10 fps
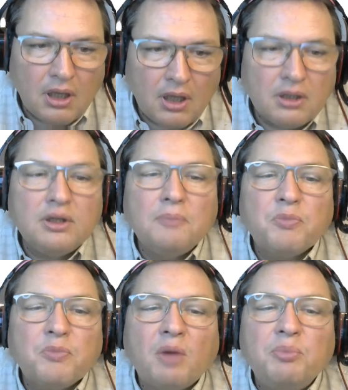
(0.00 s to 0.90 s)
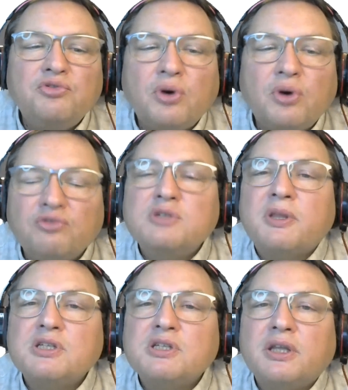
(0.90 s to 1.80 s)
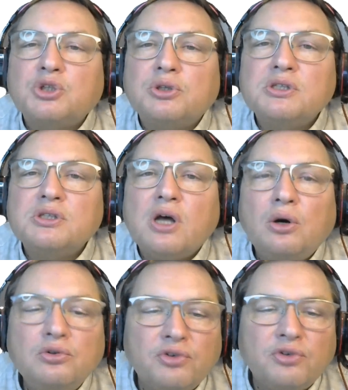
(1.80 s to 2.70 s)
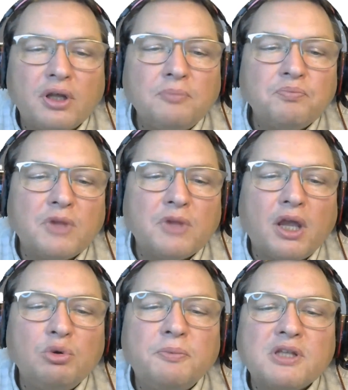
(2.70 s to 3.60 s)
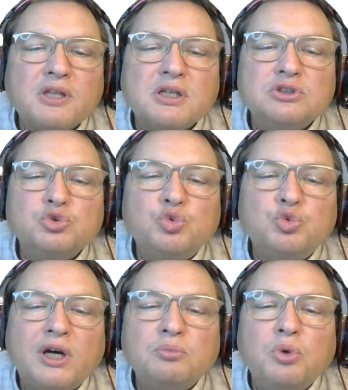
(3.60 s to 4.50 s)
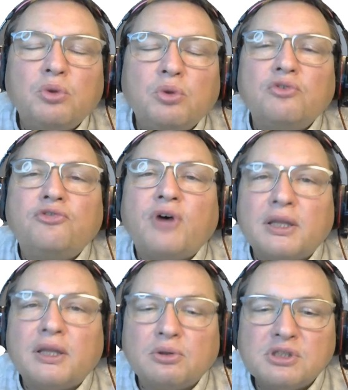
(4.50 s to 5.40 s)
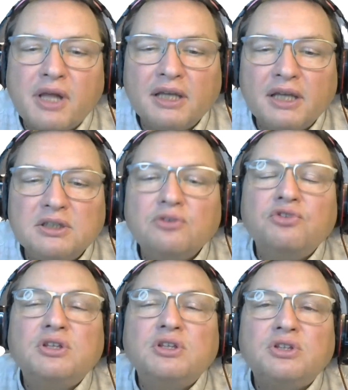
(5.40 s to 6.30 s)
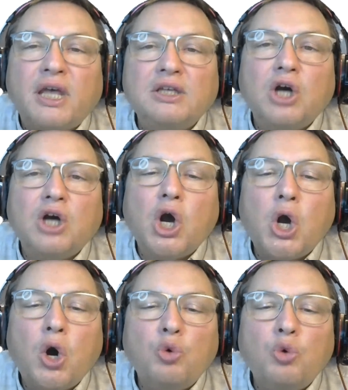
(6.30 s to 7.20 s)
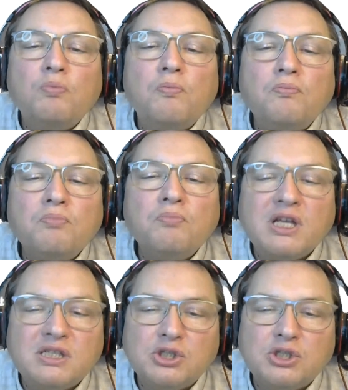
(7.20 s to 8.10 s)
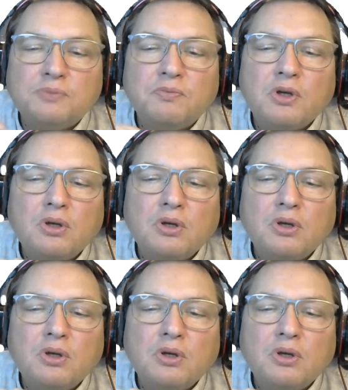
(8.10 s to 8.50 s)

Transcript: And before this presentation is over, I will present one more final slide, the take-home message,